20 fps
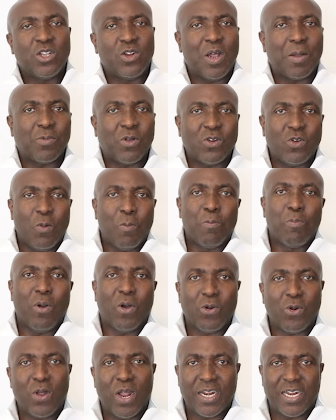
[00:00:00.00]
you know, I'm going to
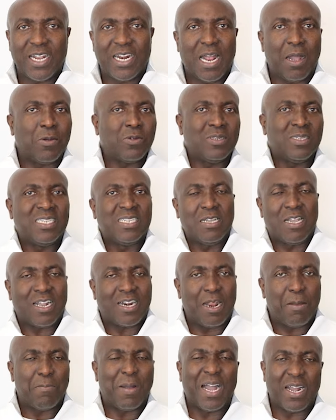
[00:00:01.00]
borrow and then I'll
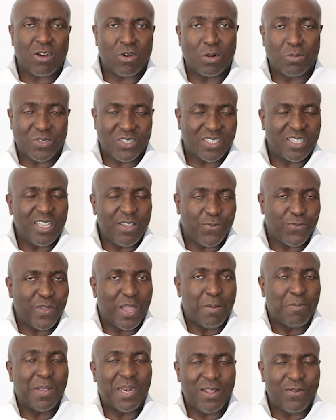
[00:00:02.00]
declare bankruptcy if
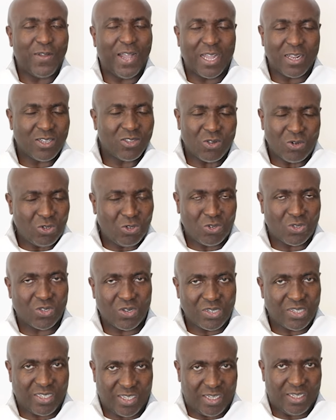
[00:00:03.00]
you're a believer, don't do
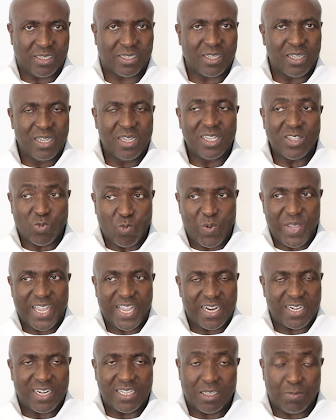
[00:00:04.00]
such things. It's
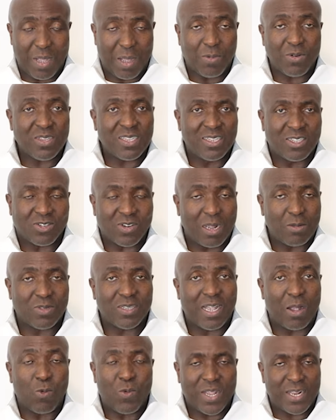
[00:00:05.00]
wickedness. The Bible describes
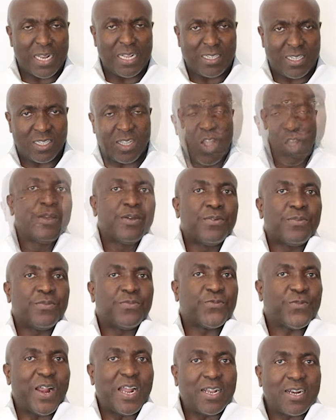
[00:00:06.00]
it as wickedness.
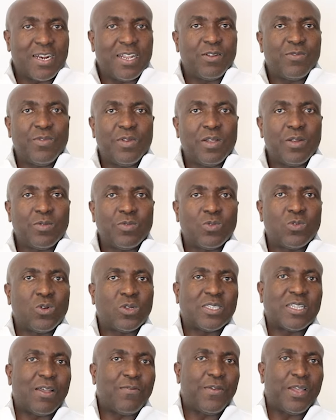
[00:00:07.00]
Franklin
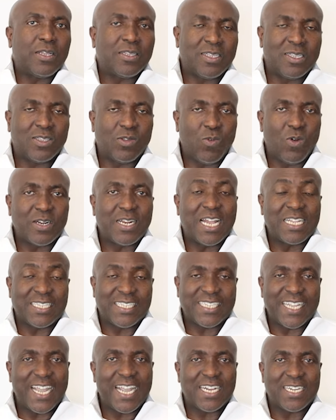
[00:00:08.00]
Roosevelt is the one that
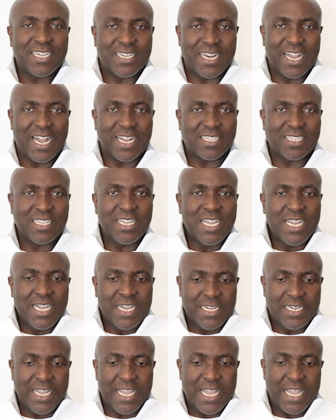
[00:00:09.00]
said that
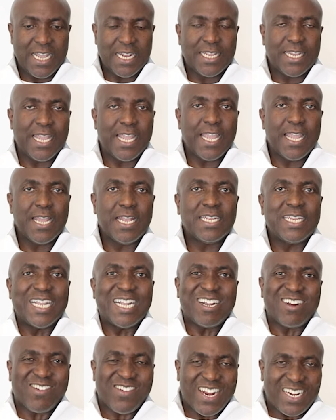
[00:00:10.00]
the, the, the
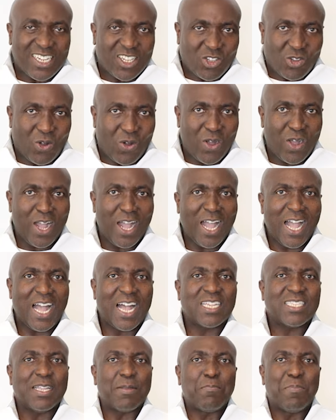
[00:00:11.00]
creditor
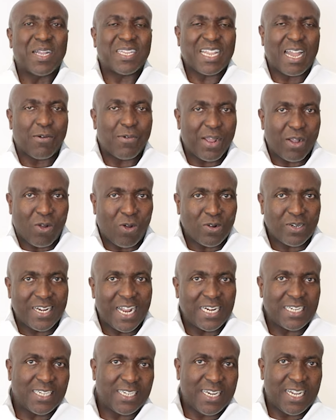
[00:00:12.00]
has a better record
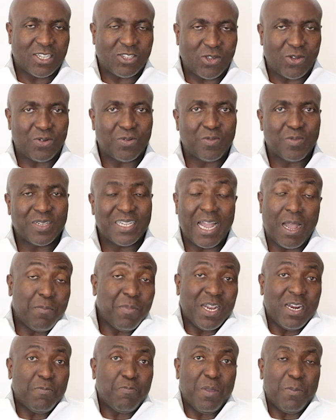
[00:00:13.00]
than the debtor. There are
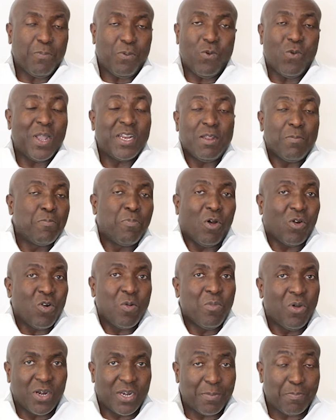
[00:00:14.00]
many people when they
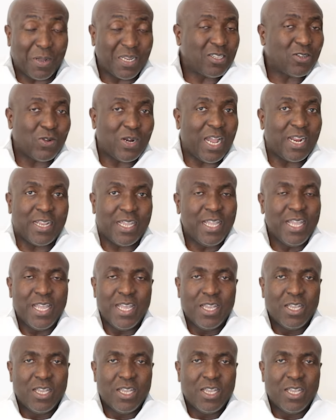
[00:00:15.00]
borrow money, particularly,